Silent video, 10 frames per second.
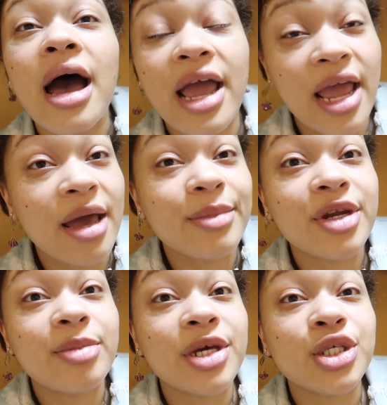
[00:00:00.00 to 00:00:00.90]
I am
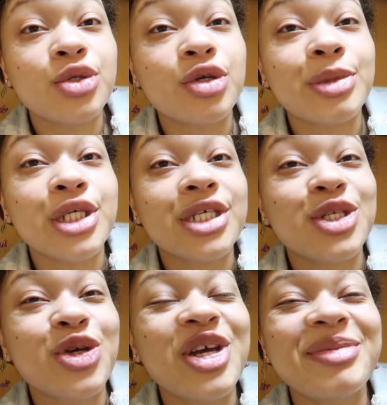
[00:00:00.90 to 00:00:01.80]
gonna be extremely,
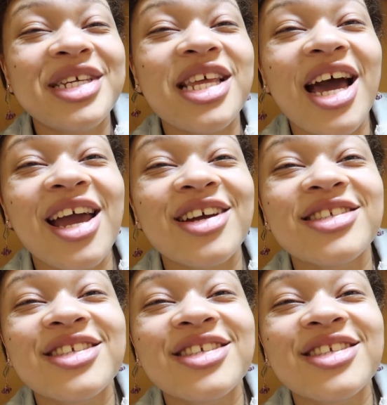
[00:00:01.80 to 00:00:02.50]
extremely tired.